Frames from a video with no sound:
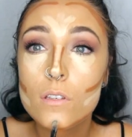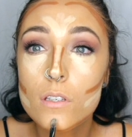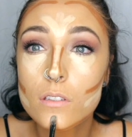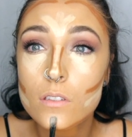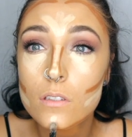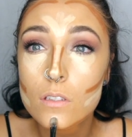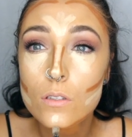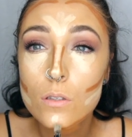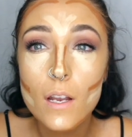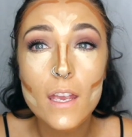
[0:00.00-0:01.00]
is
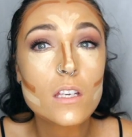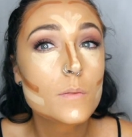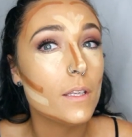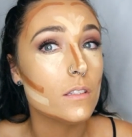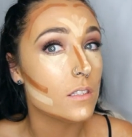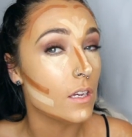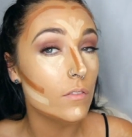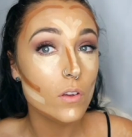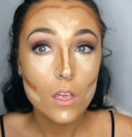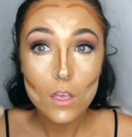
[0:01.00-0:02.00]
quite
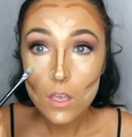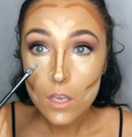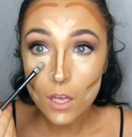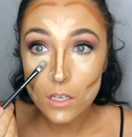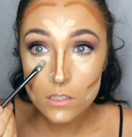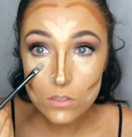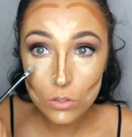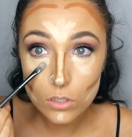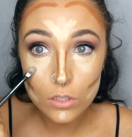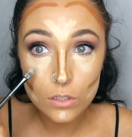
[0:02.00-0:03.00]
expensive and it's
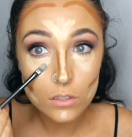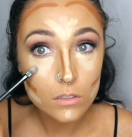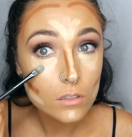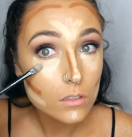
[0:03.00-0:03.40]
not your